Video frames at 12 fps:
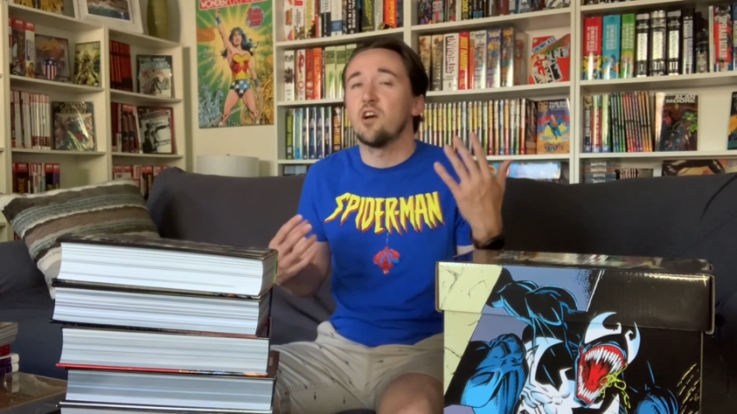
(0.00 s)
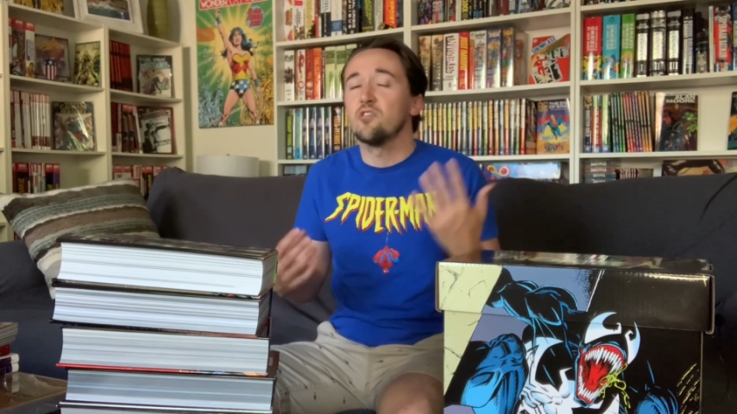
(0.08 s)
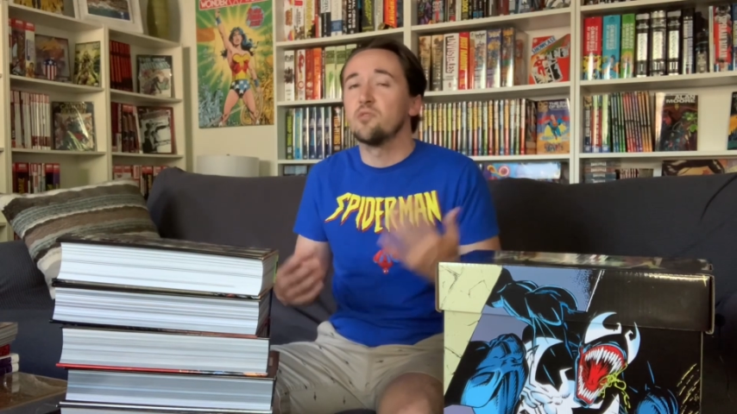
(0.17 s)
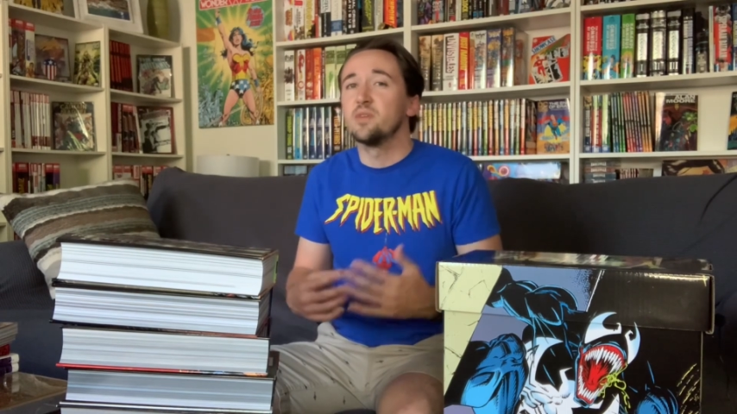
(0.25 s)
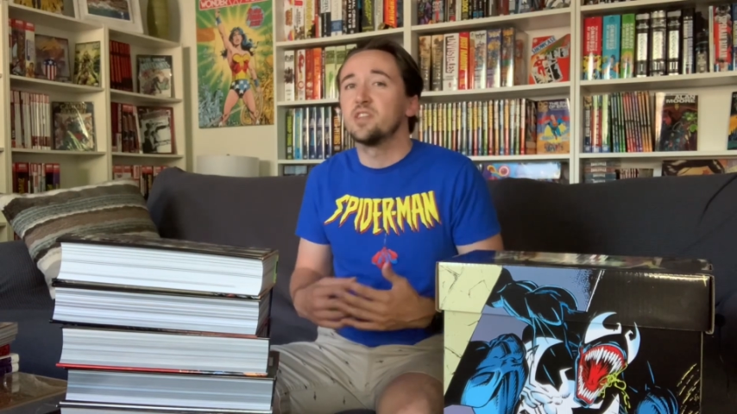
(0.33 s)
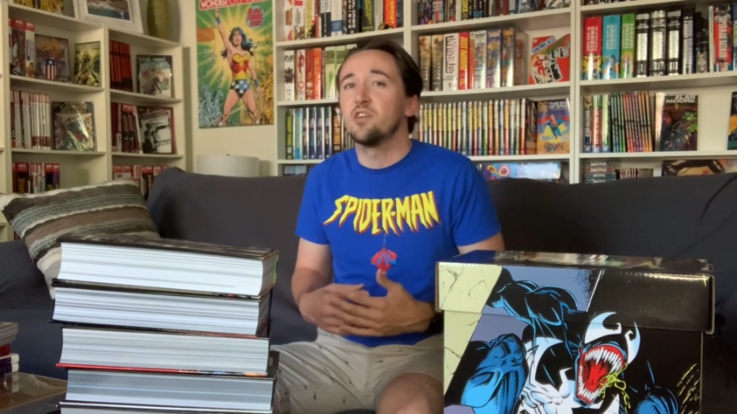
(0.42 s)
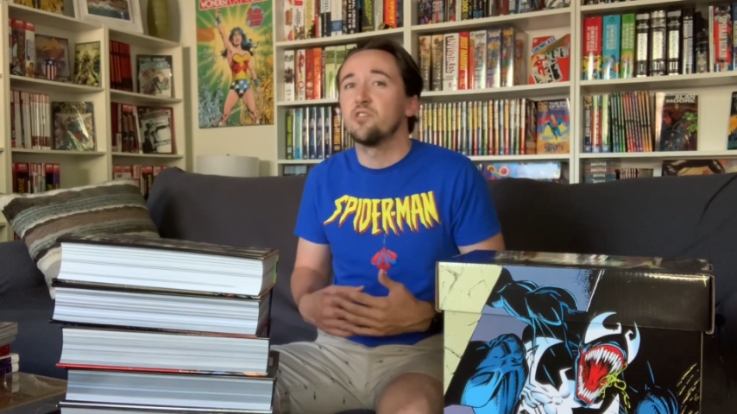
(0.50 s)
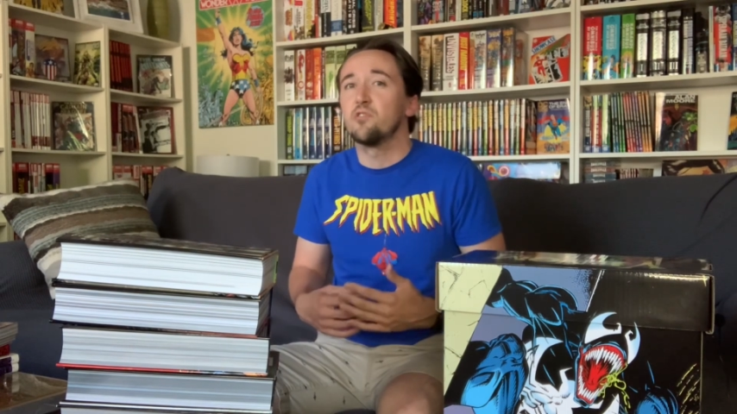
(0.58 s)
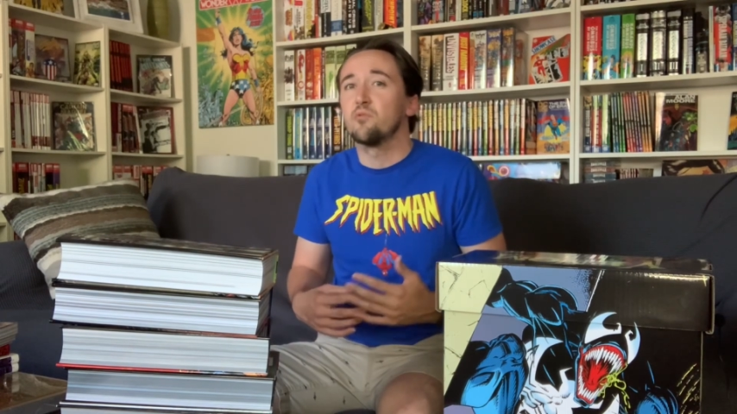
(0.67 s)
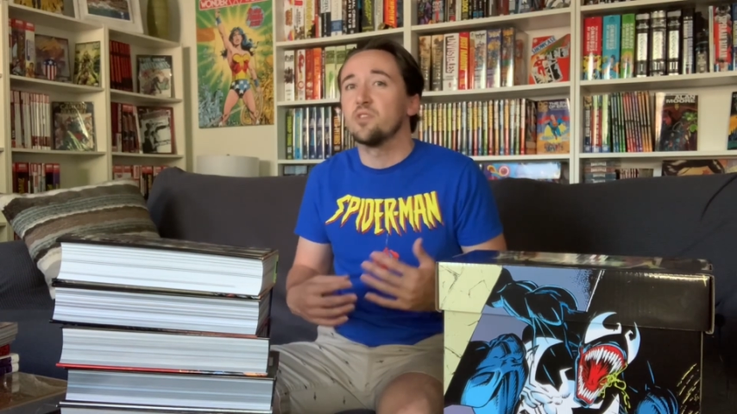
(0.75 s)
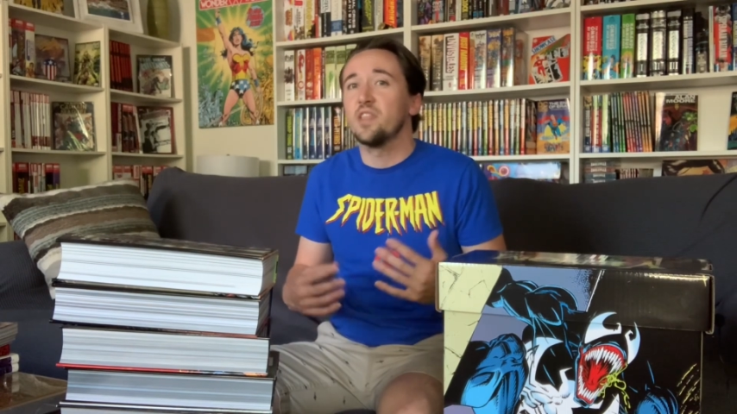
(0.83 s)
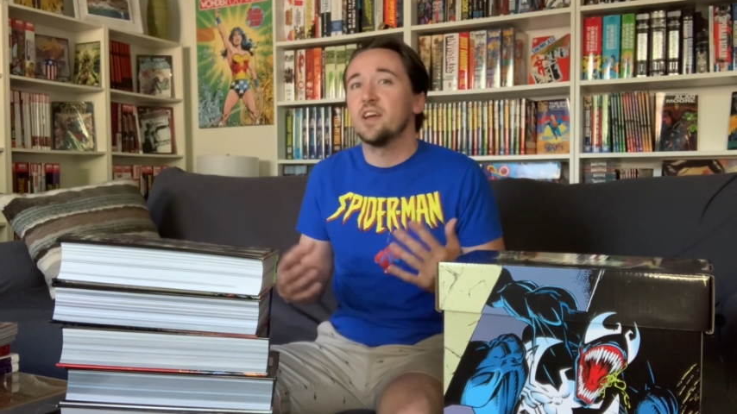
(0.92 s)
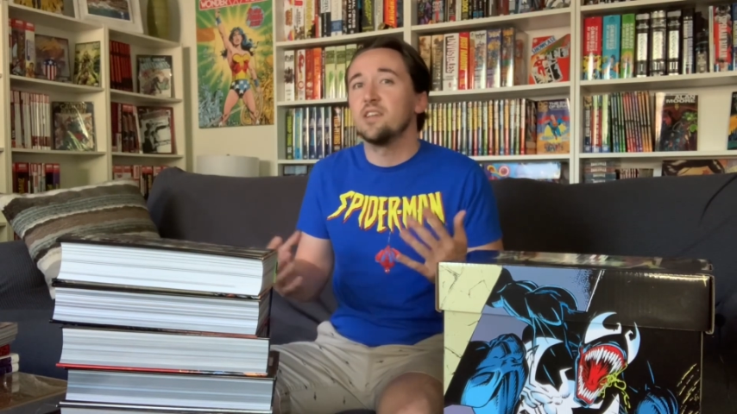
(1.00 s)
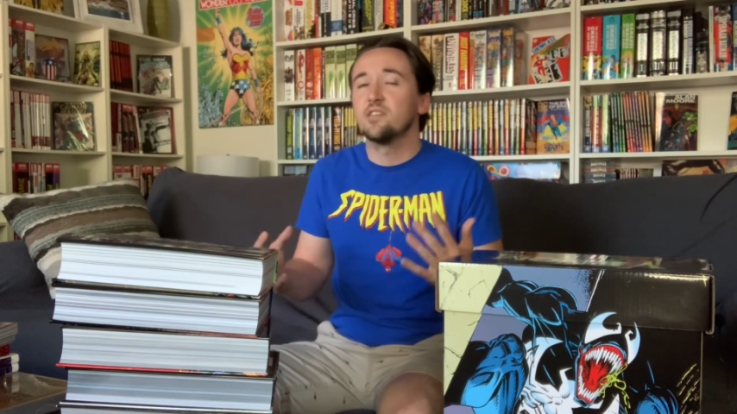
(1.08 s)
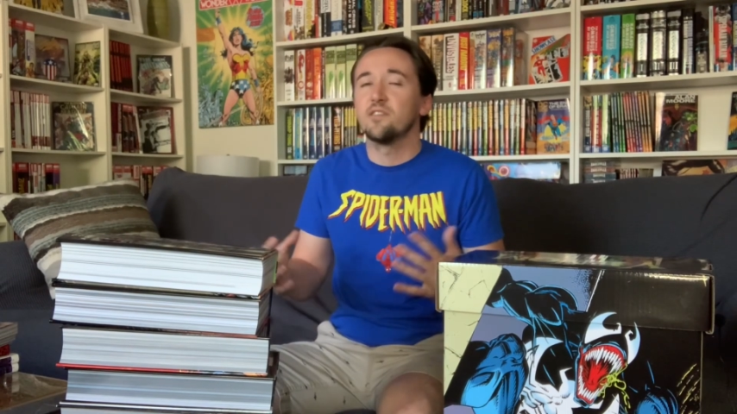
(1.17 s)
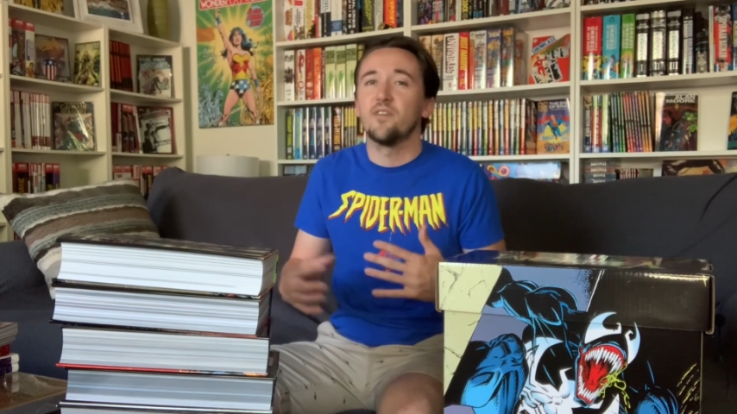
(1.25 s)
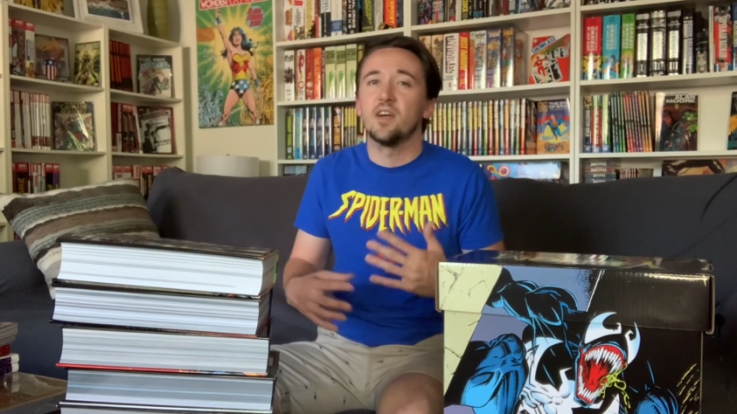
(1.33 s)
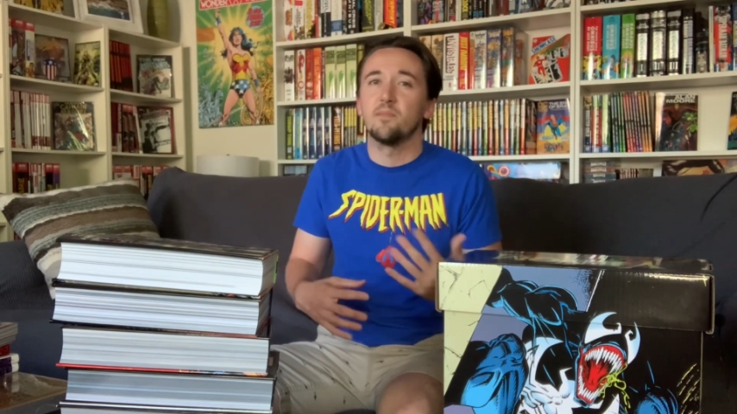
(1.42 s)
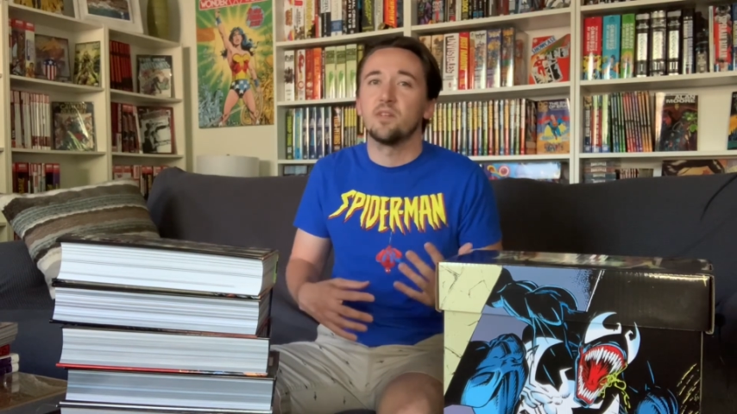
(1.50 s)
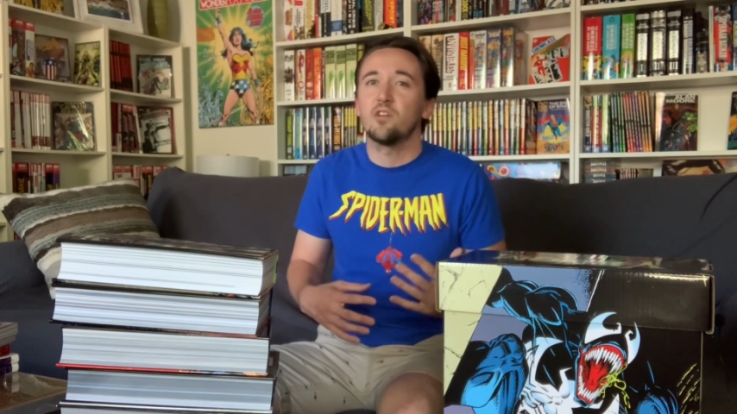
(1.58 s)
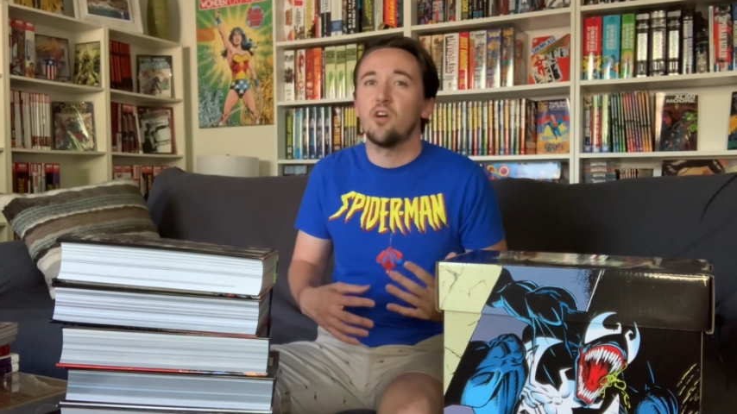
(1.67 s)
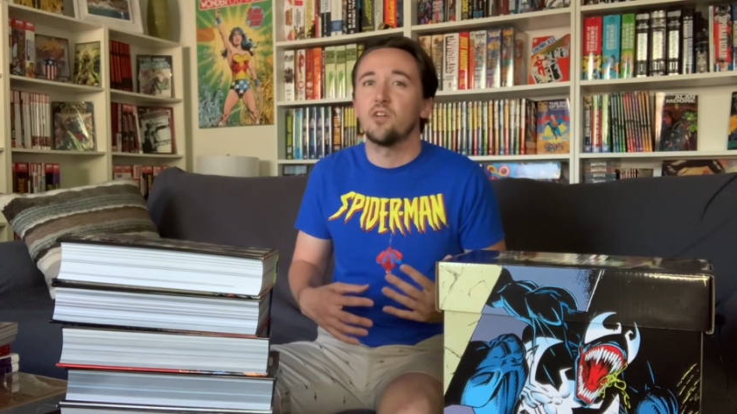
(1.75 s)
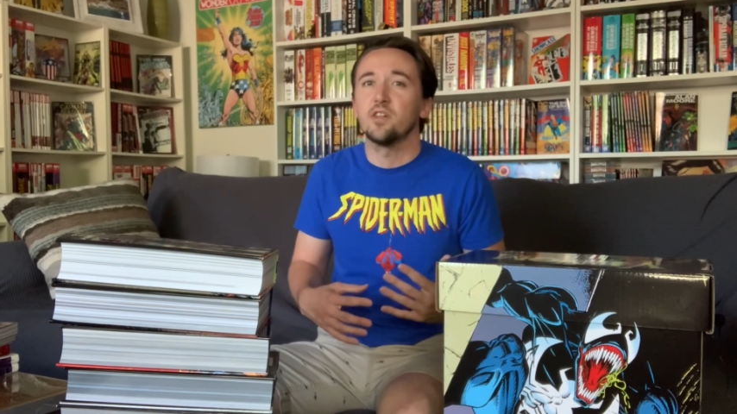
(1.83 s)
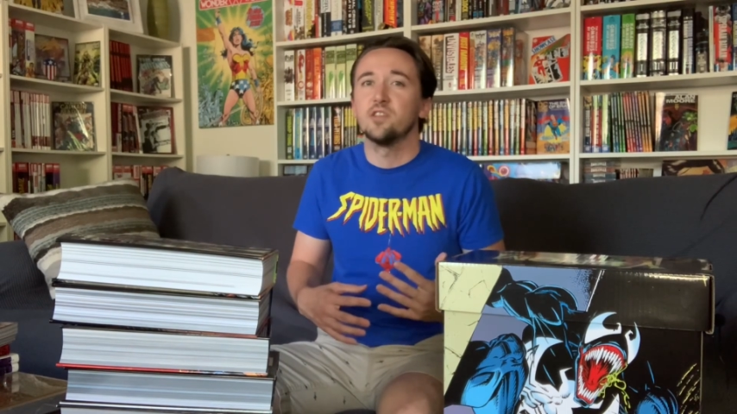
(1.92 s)
other material related to Venom and
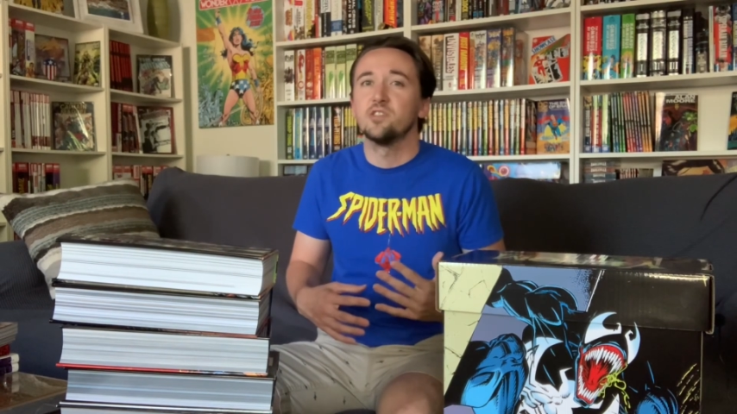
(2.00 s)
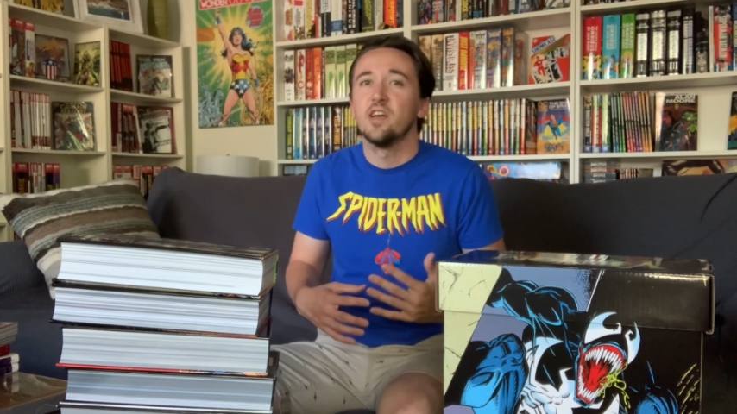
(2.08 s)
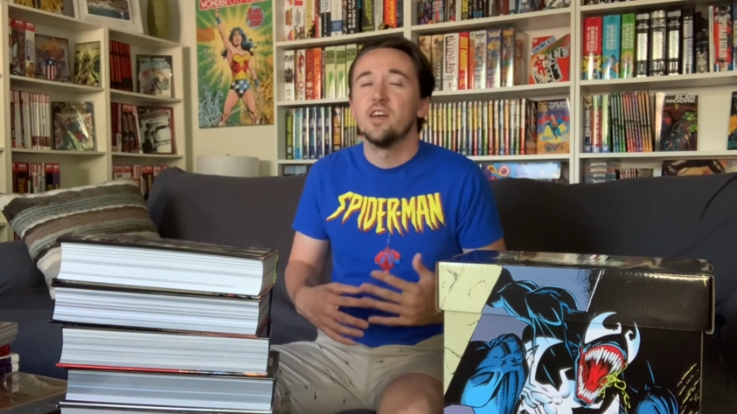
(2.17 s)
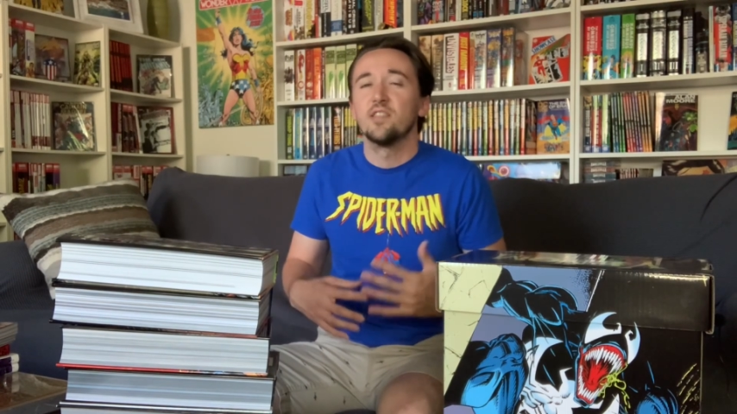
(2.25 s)
Carnage